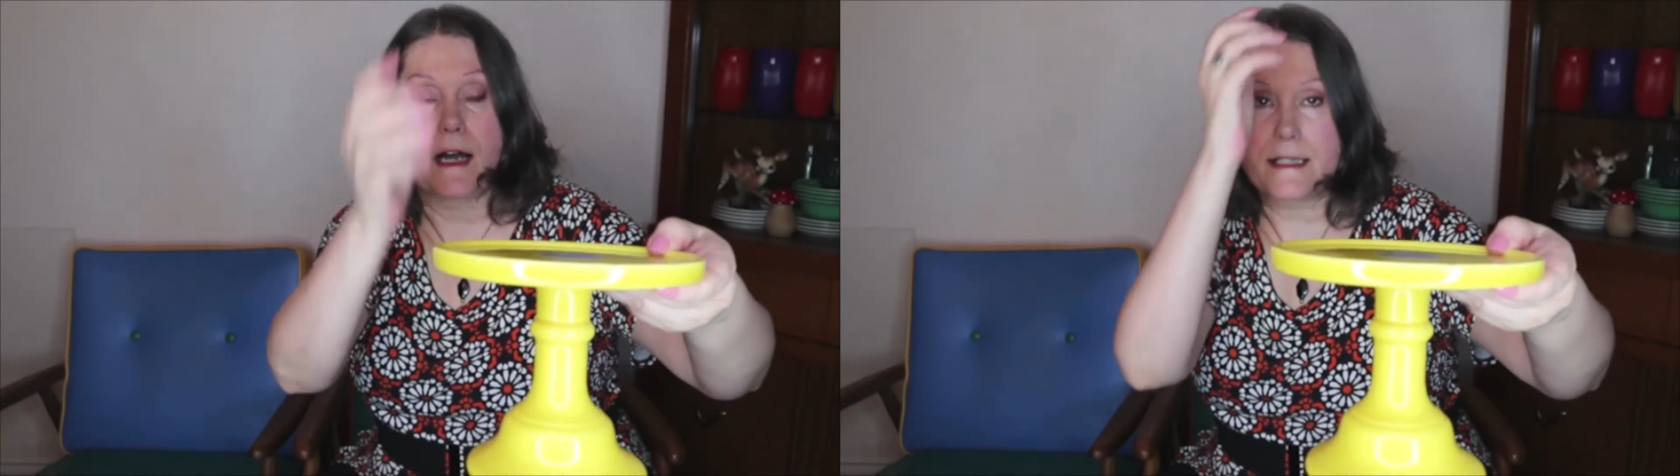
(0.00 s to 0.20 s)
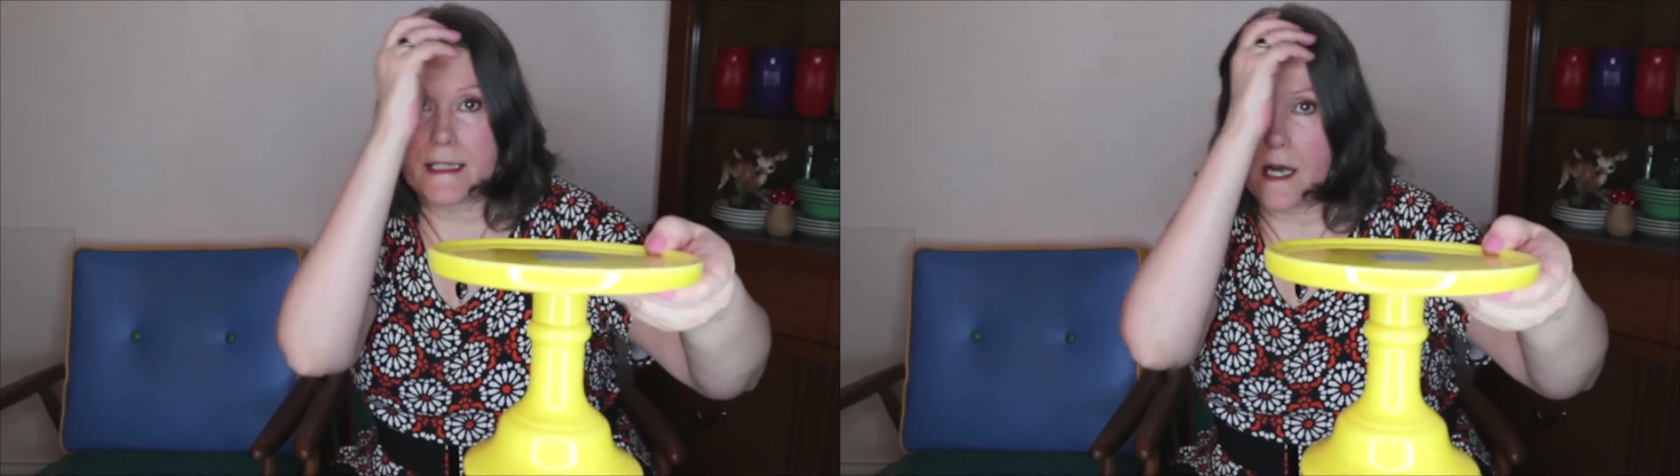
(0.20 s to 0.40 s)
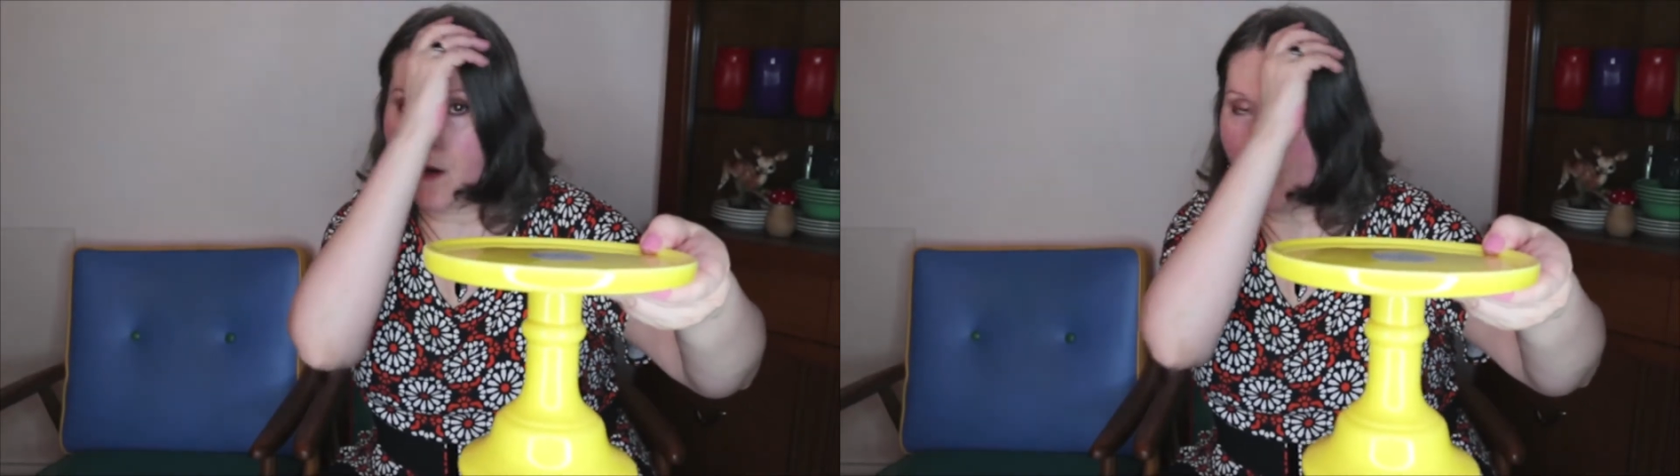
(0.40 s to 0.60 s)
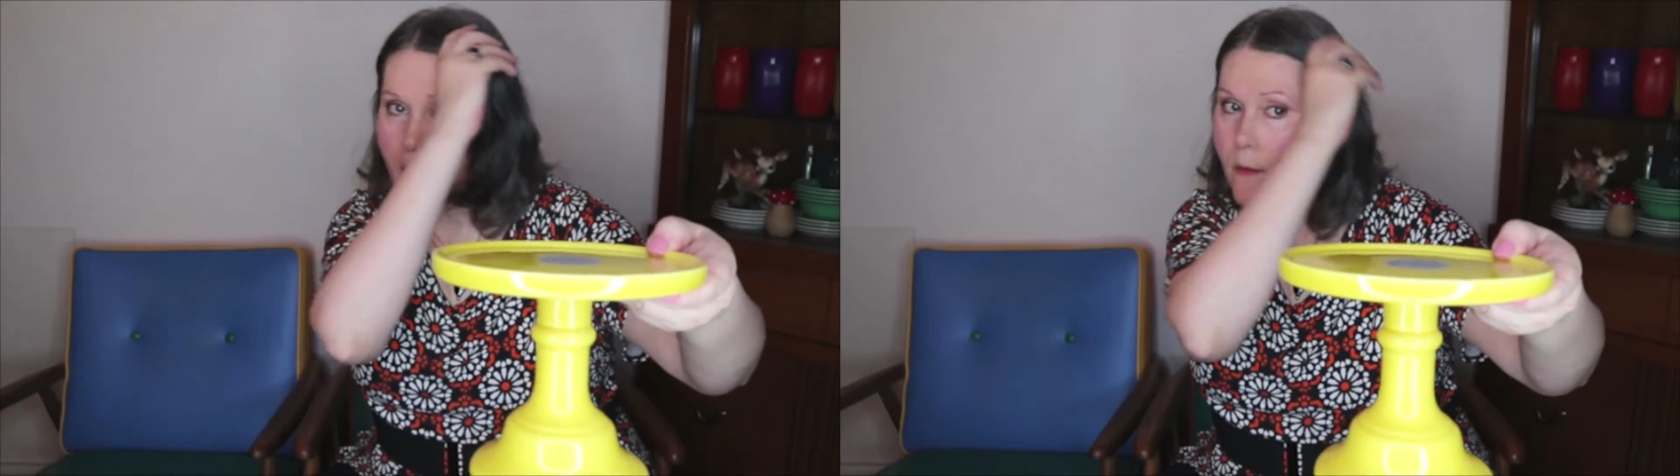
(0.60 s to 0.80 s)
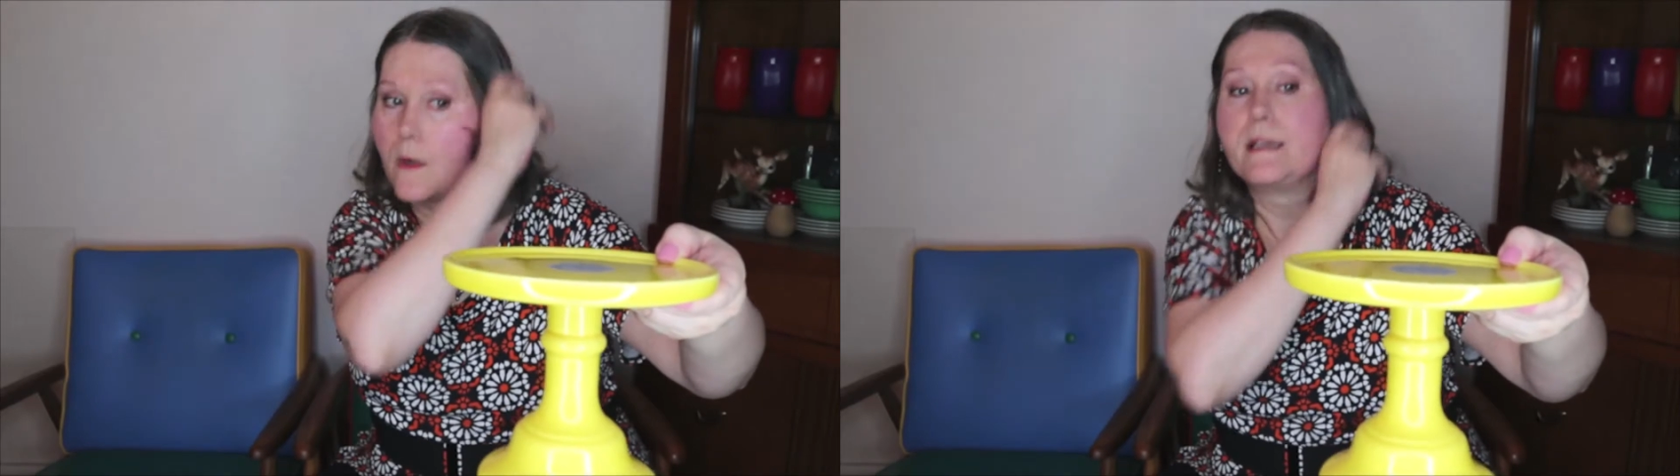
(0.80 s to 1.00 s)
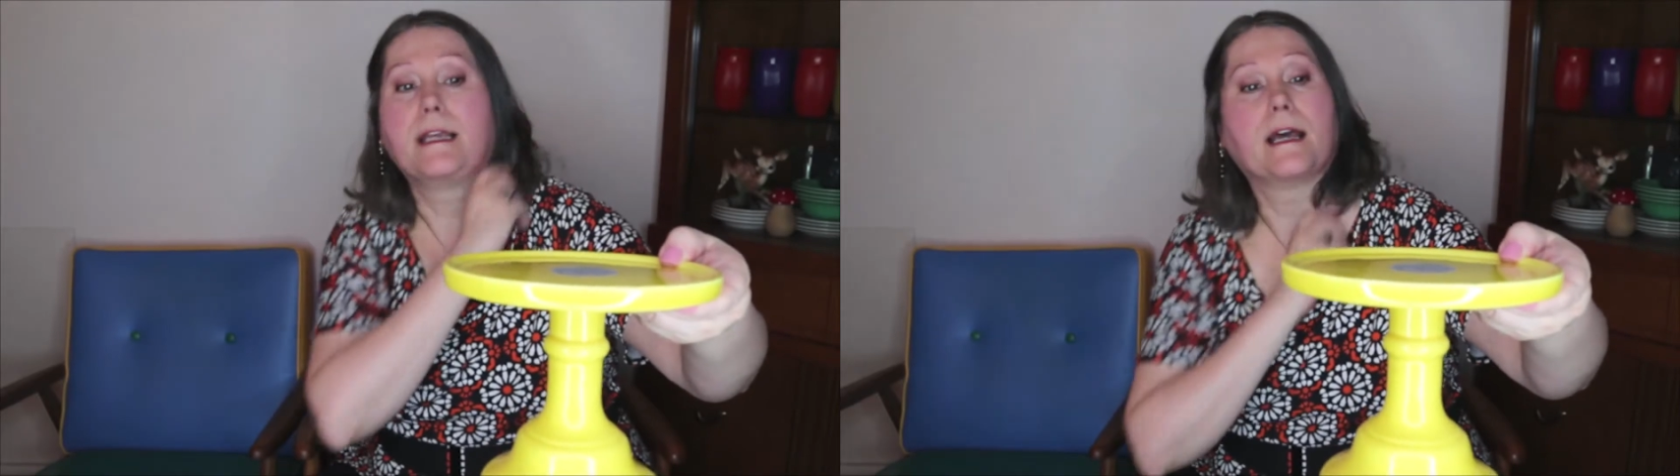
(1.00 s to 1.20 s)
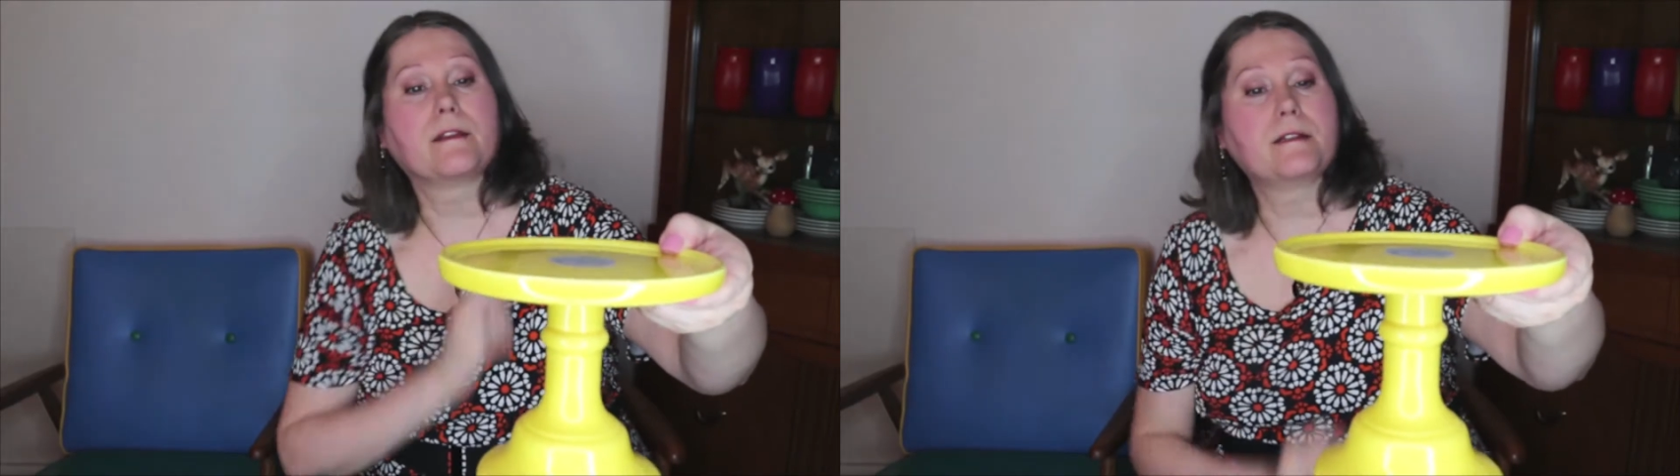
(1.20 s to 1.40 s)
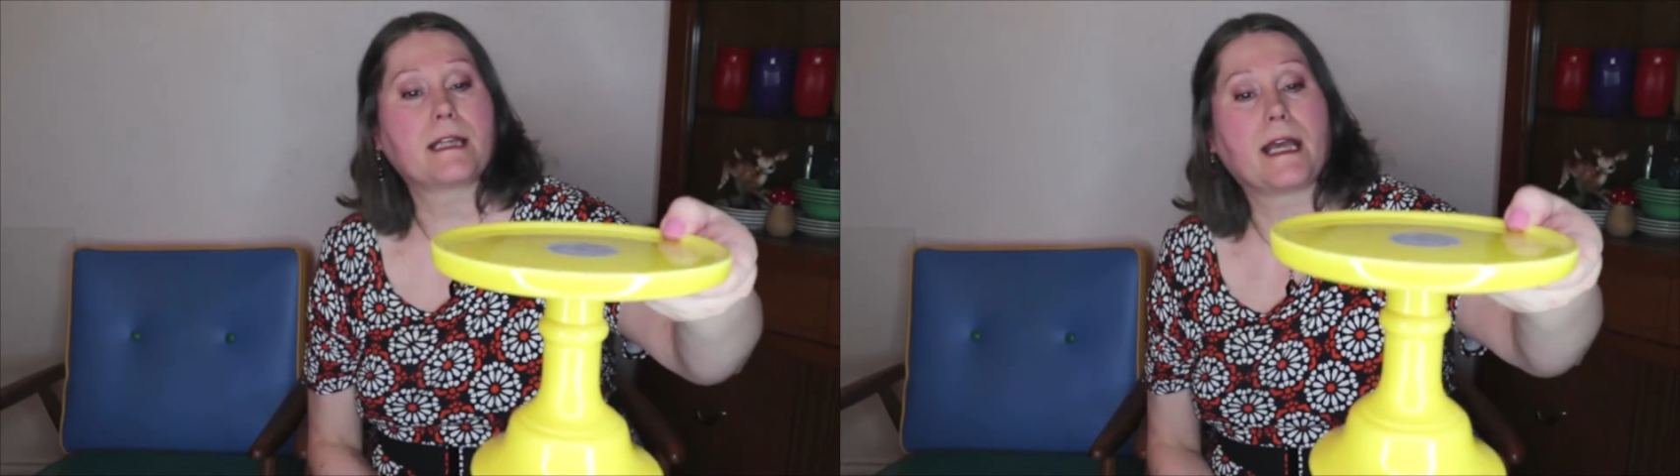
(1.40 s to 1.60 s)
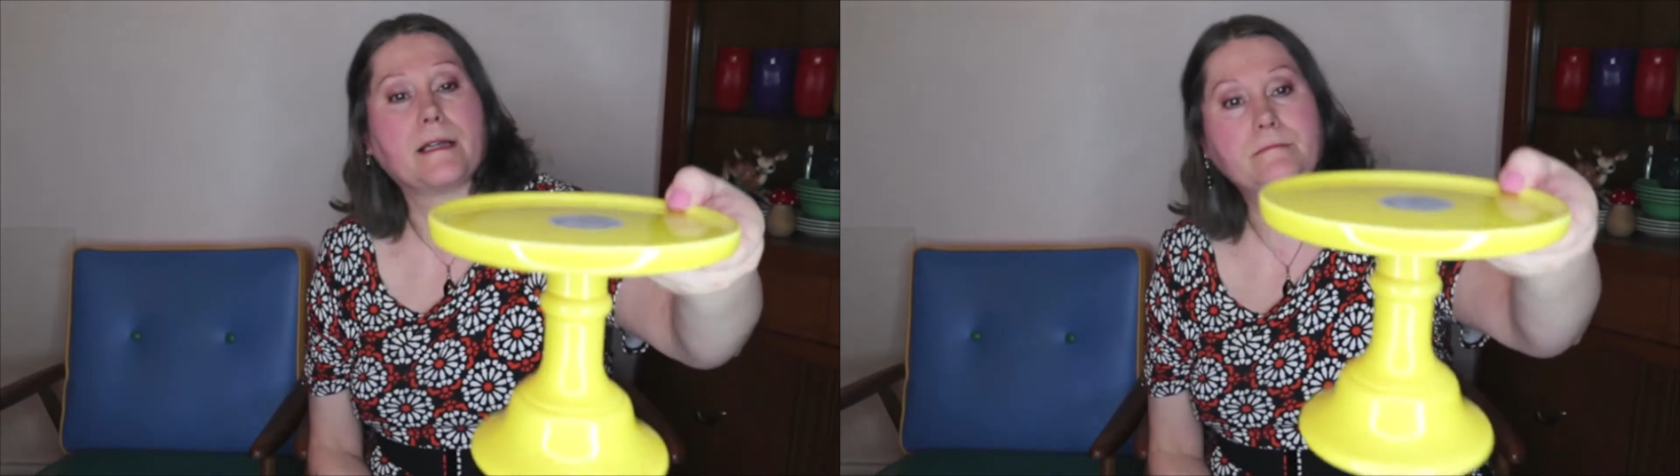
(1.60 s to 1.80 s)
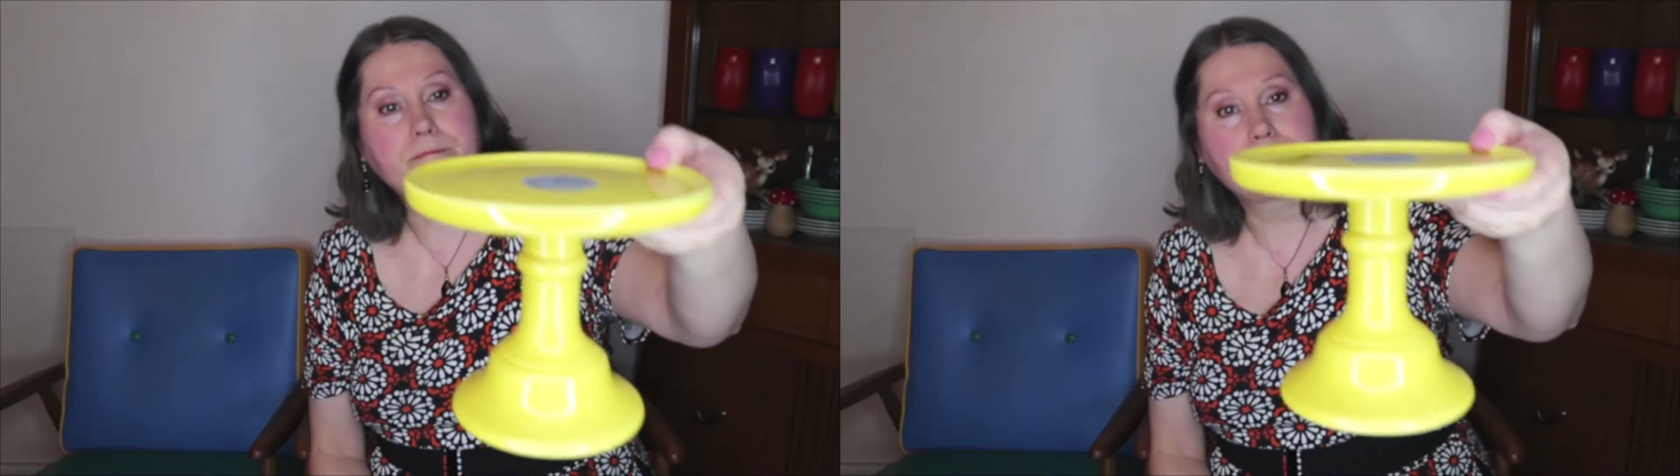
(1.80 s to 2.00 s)
I saw a white one the other
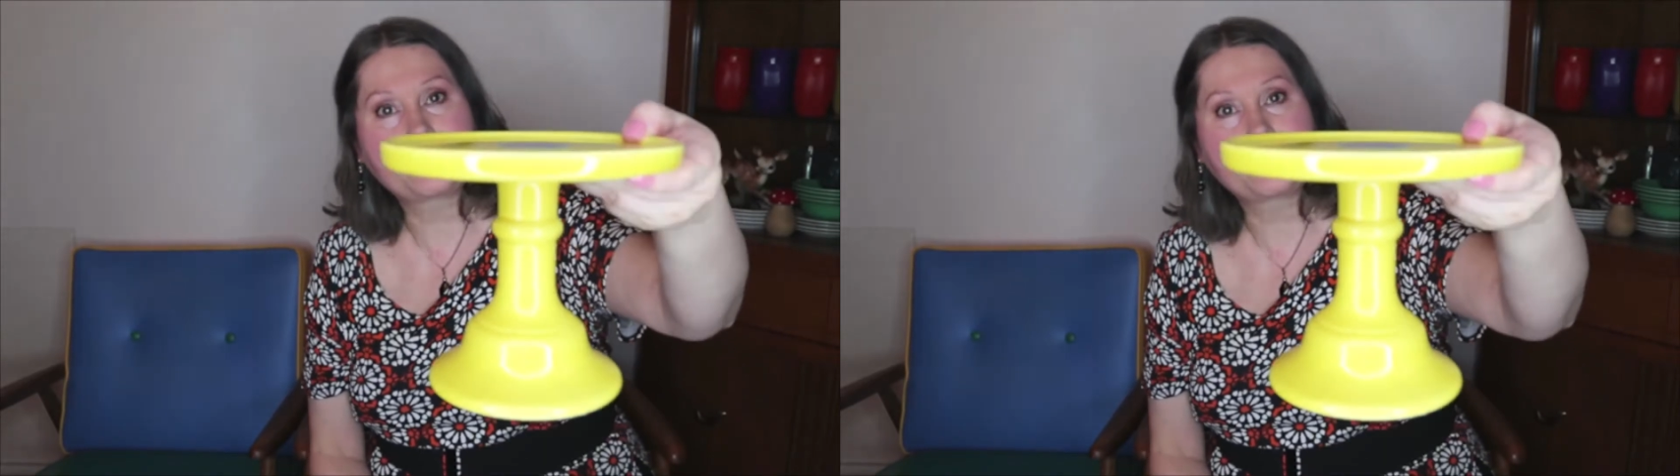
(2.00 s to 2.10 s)
day.